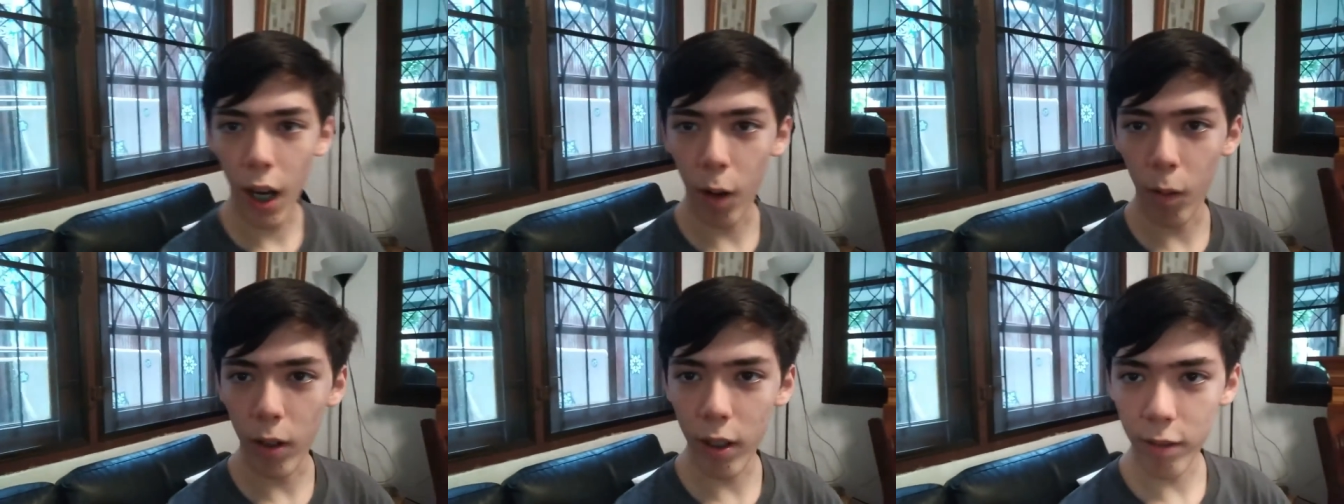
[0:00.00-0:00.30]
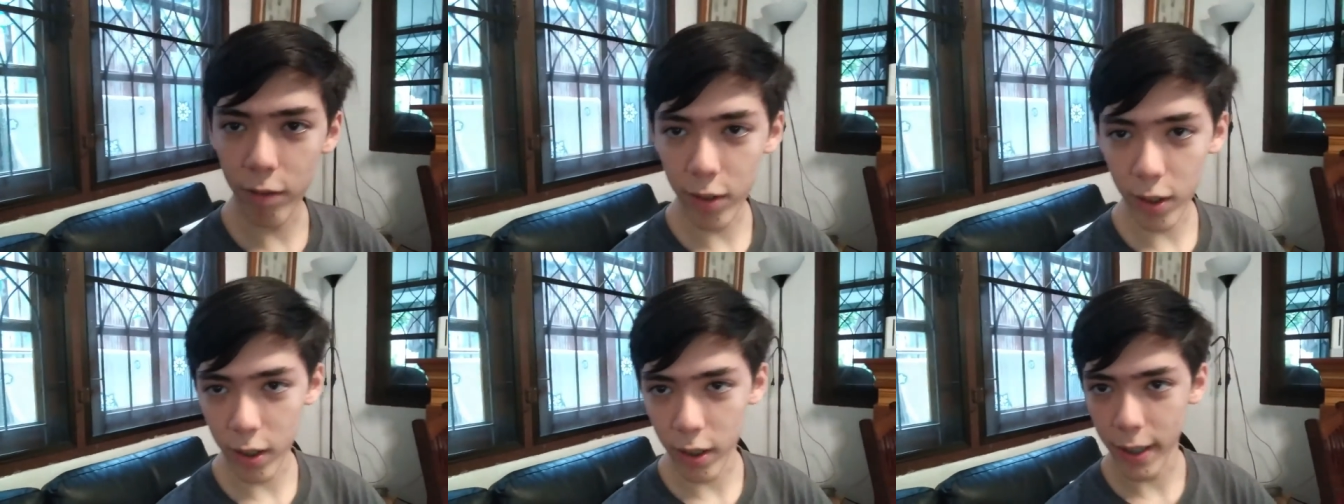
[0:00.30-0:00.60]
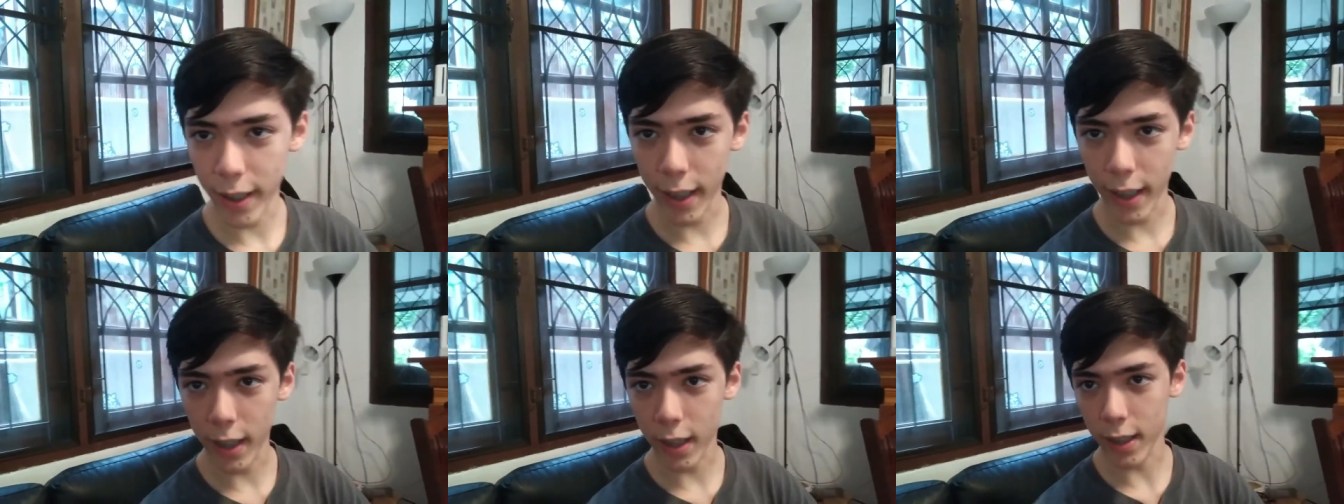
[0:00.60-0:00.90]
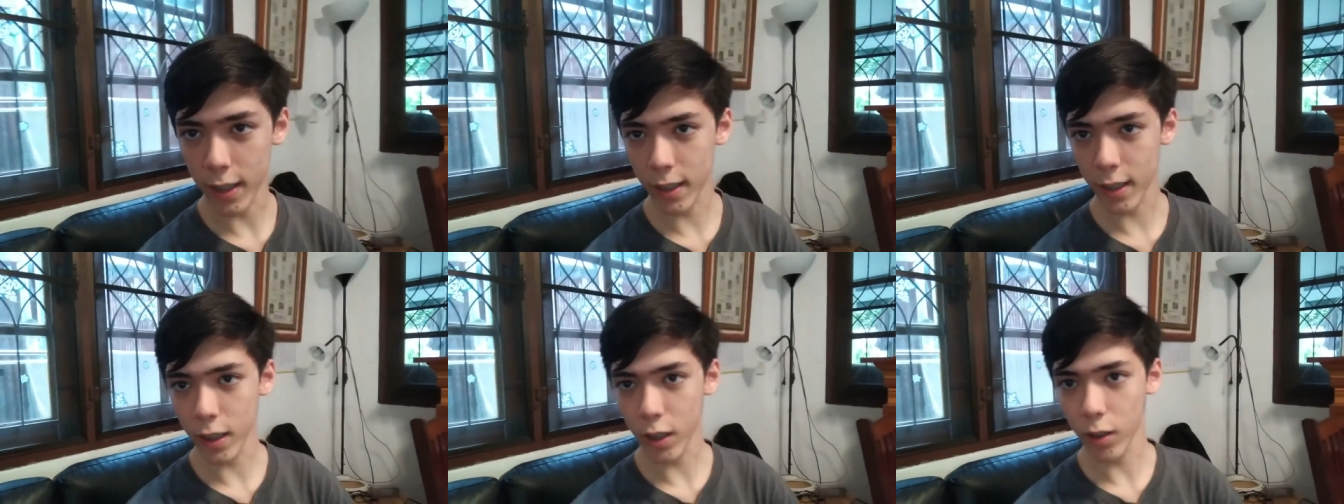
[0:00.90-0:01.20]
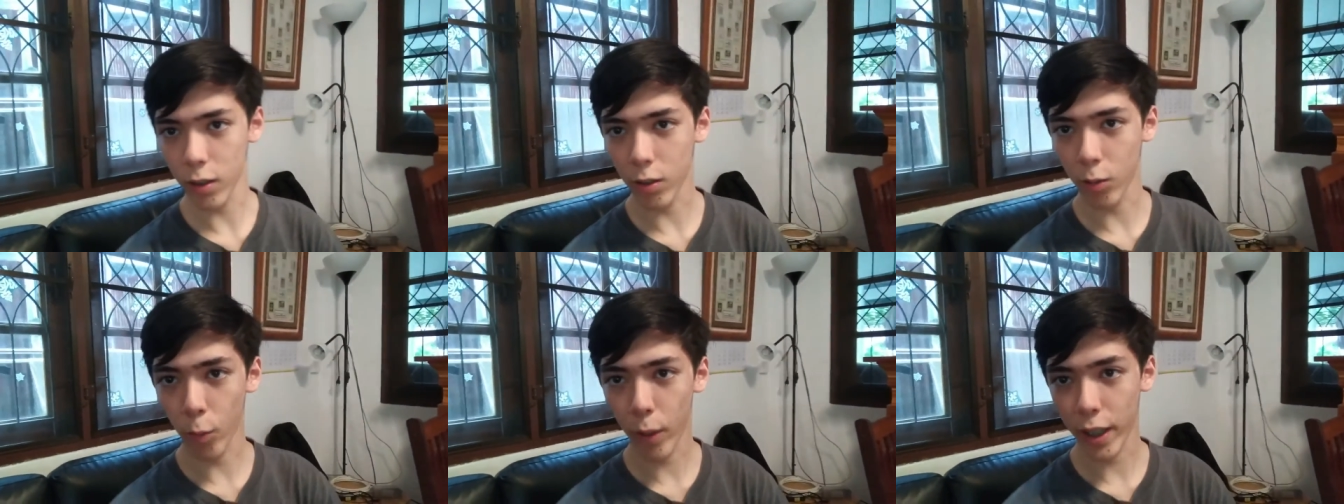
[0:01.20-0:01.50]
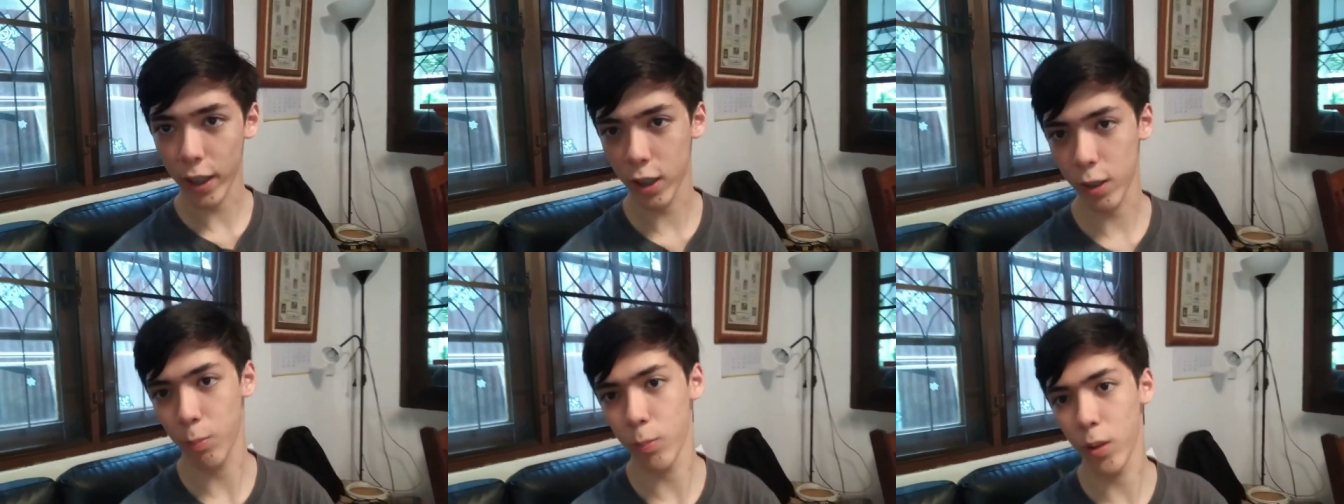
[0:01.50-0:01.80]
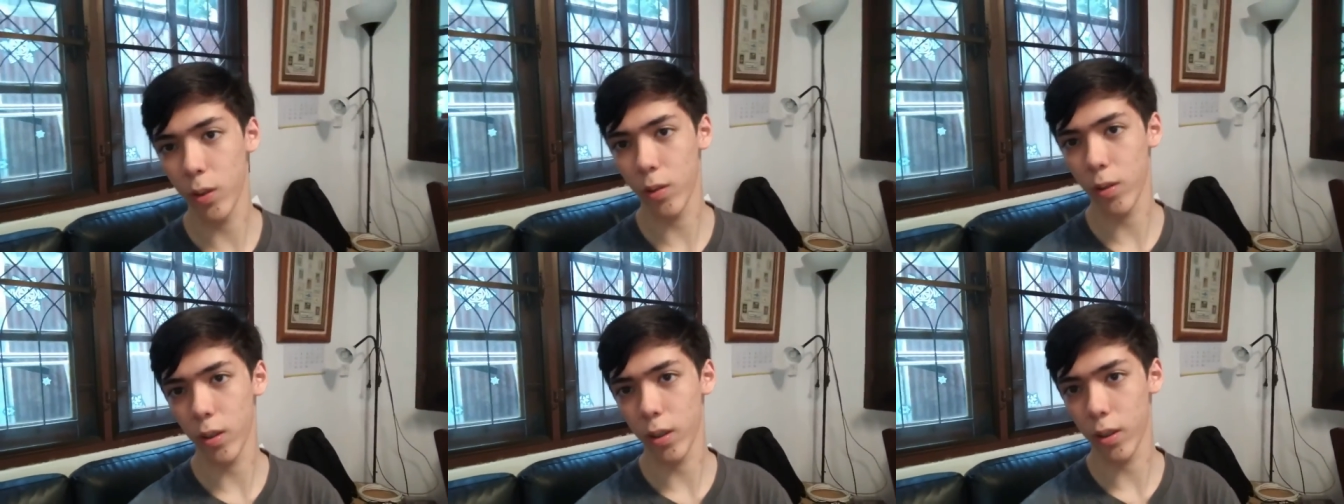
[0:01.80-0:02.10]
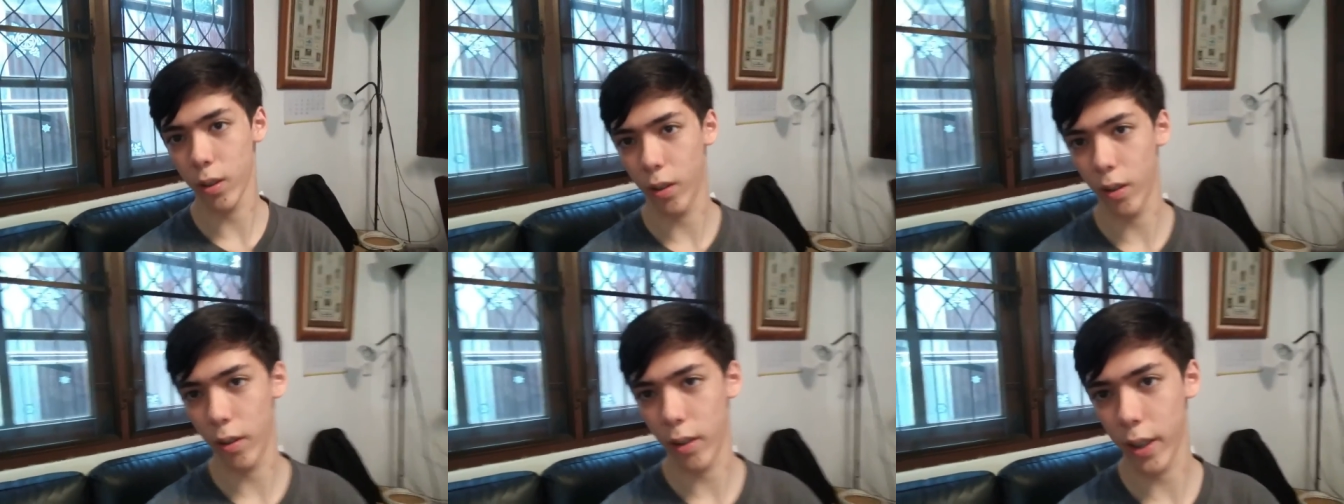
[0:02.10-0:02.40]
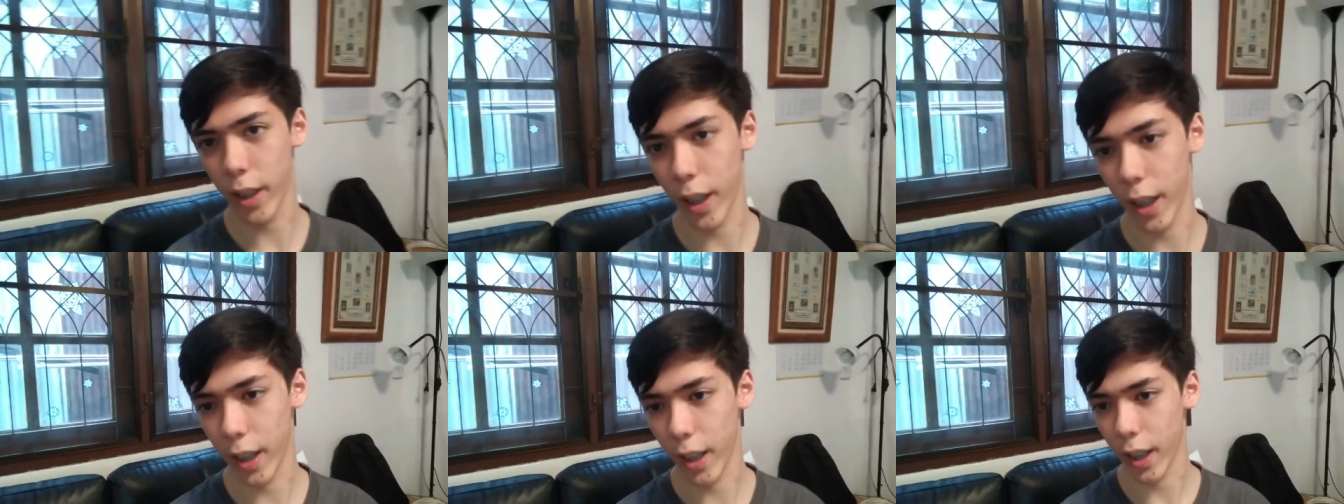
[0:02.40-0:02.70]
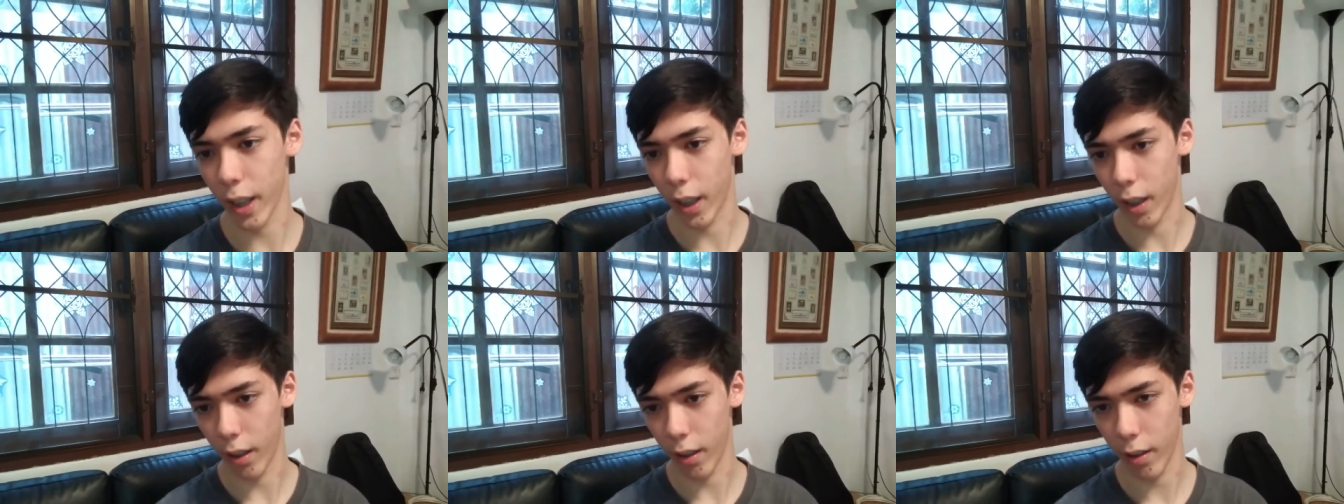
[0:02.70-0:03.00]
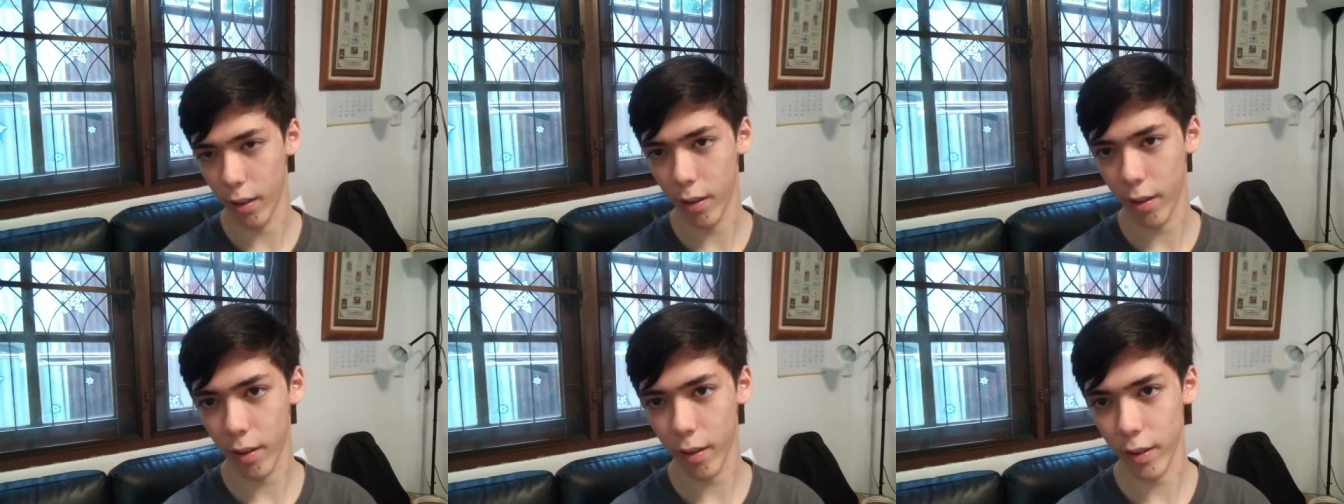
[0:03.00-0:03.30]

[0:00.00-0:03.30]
However, it is still way smoother than, uh,